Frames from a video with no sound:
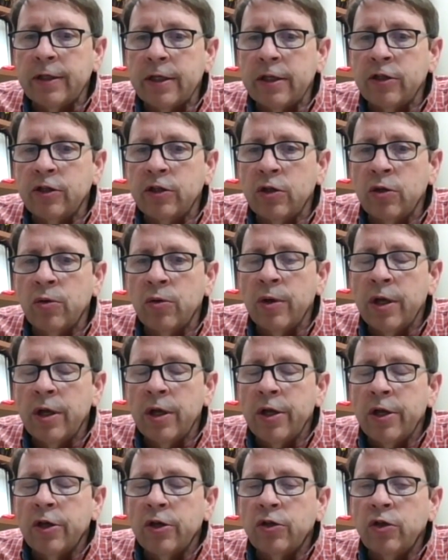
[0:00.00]
And so,
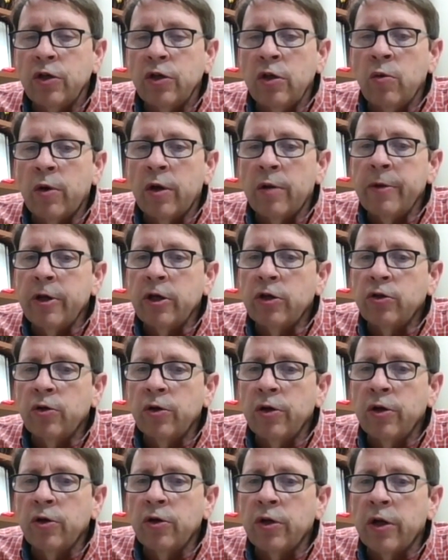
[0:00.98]
so you want to make
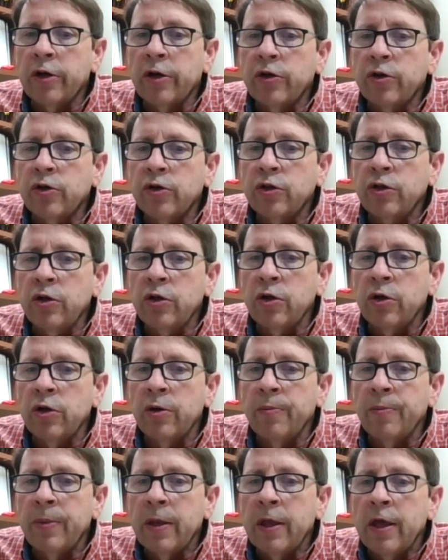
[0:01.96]
sure your doctors
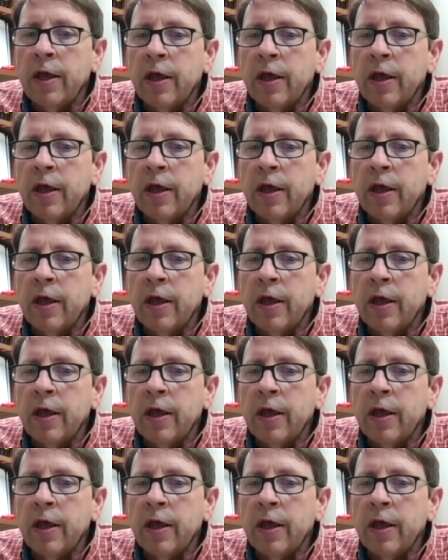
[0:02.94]
know